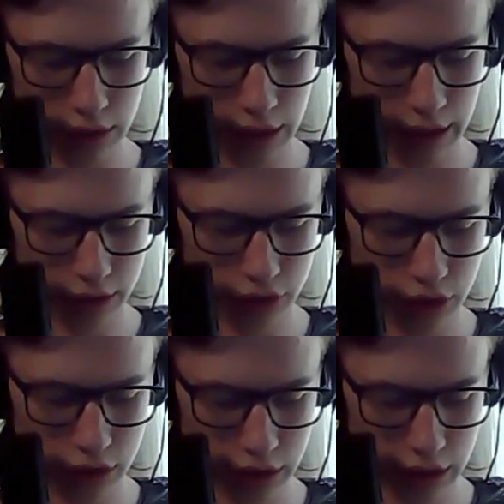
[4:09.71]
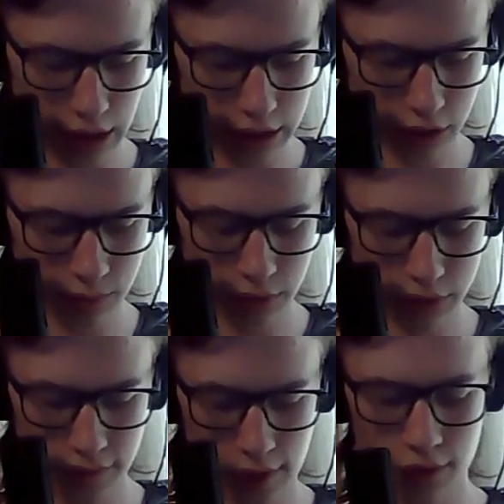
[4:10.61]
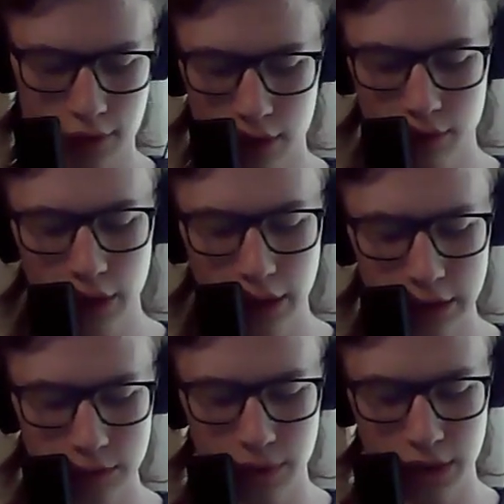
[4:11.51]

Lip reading: that Jesus asked the boy's father, how long has he